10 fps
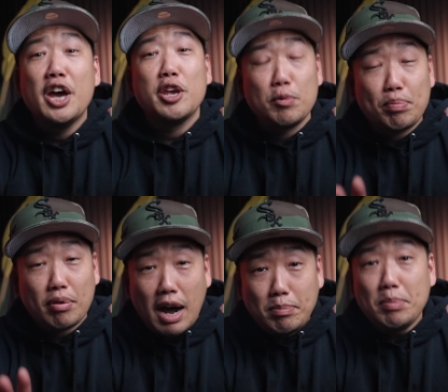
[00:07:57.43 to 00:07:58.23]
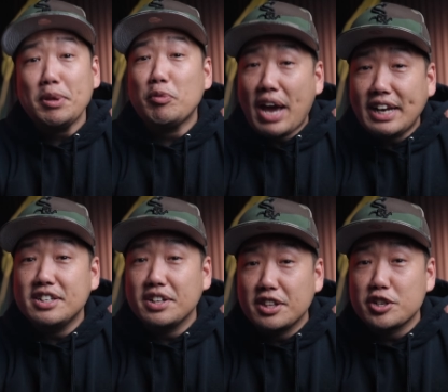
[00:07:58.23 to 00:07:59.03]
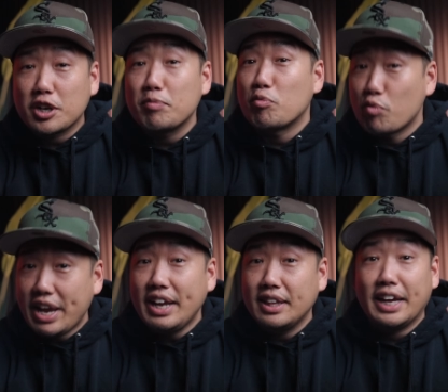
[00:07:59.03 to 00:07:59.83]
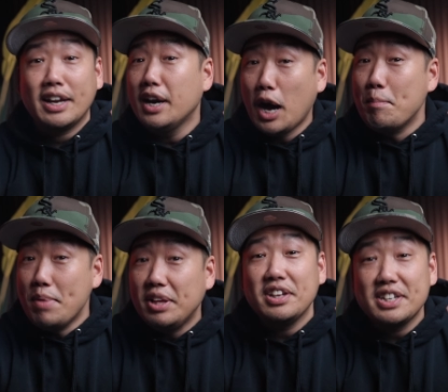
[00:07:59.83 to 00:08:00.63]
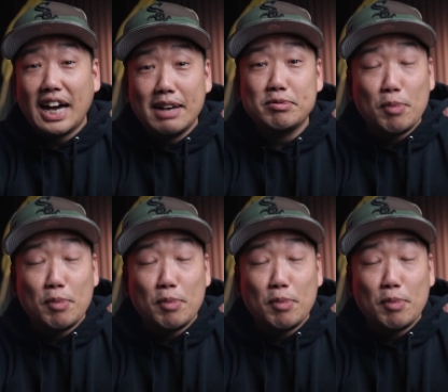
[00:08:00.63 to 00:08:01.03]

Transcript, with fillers: you probably ran into the term RAID like a million times,